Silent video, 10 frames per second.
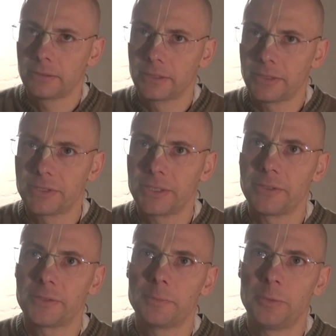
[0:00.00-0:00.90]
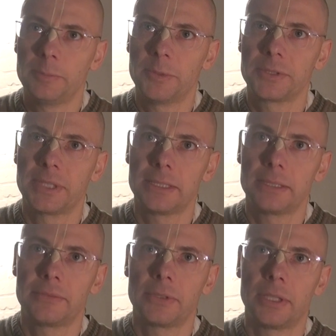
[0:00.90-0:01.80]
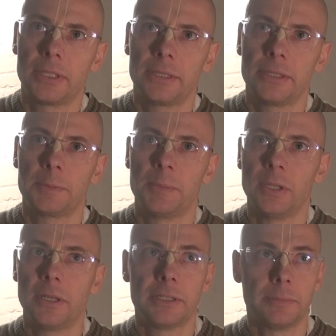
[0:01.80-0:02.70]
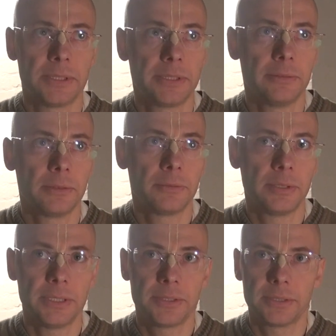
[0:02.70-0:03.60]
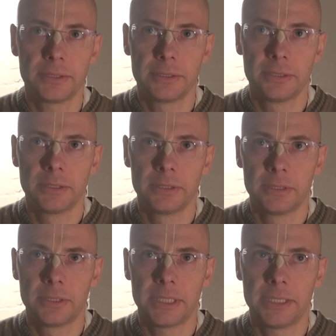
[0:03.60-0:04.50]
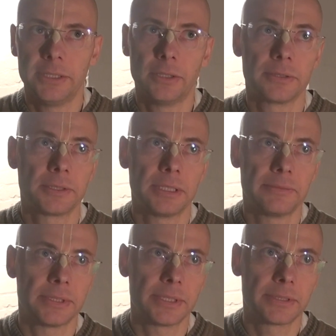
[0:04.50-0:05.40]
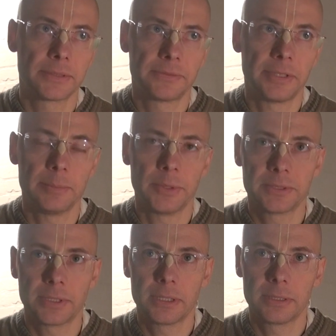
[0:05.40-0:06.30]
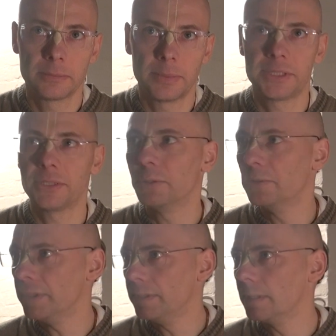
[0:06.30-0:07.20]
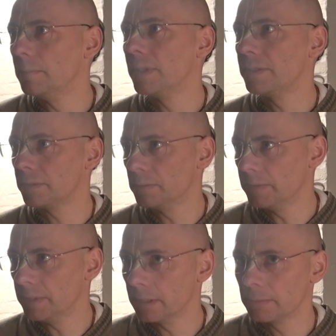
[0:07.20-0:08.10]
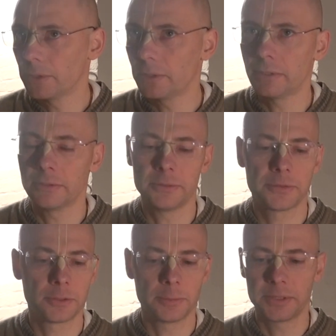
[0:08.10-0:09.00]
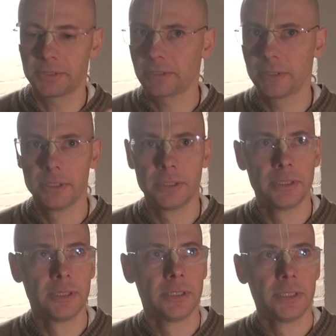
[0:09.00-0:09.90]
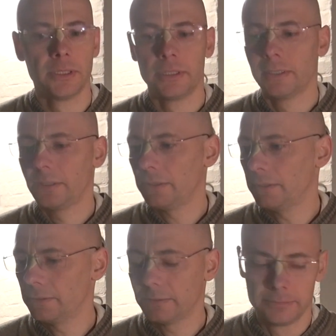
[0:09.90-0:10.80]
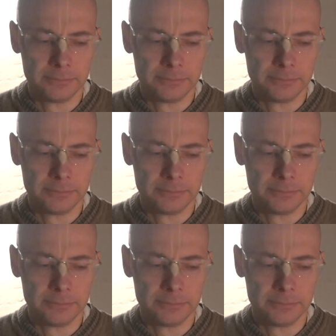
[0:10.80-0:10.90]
Krishna, the Supreme Personality of Godhead, is beyond the material creation. And he also gives this famous Bhaja Govindam, Bhaja Govindam. Oh, you're so much, how